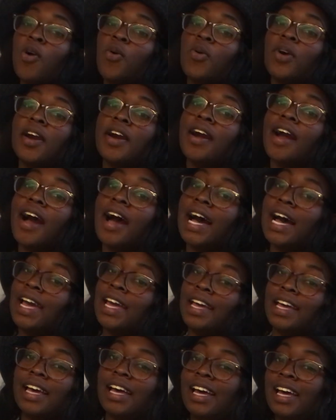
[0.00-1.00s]
where I
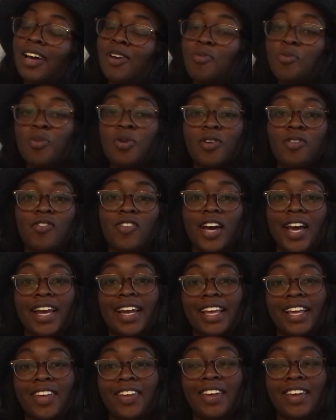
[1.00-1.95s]
am providing